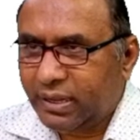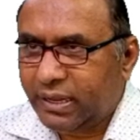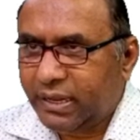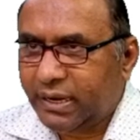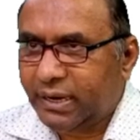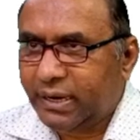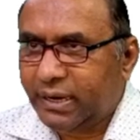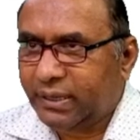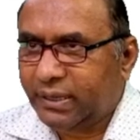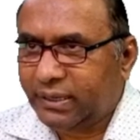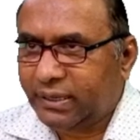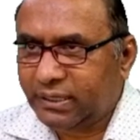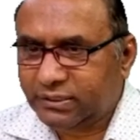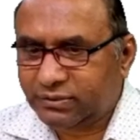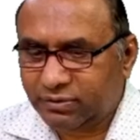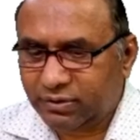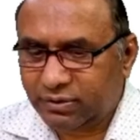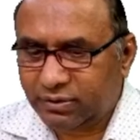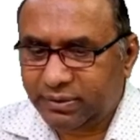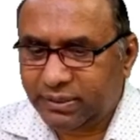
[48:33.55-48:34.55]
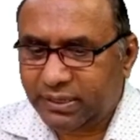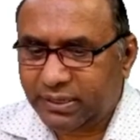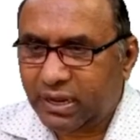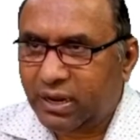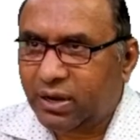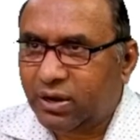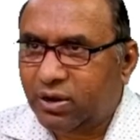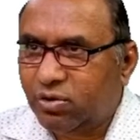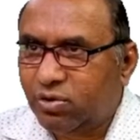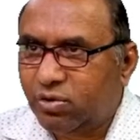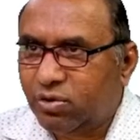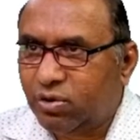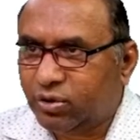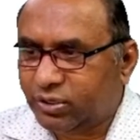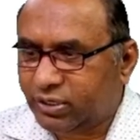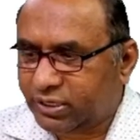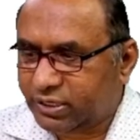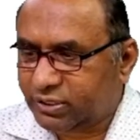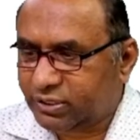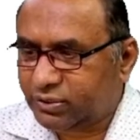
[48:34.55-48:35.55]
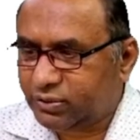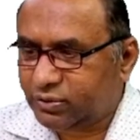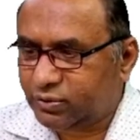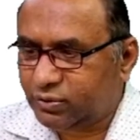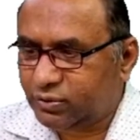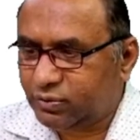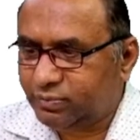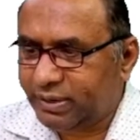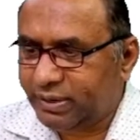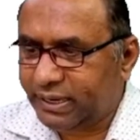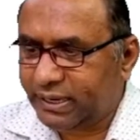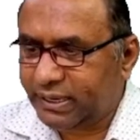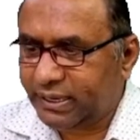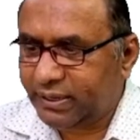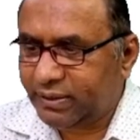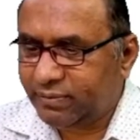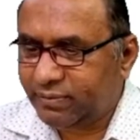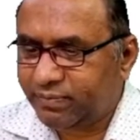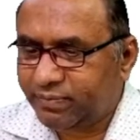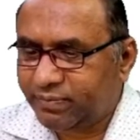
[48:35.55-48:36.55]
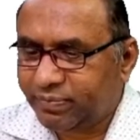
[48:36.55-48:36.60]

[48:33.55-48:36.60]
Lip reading: and this will be the order 2 by,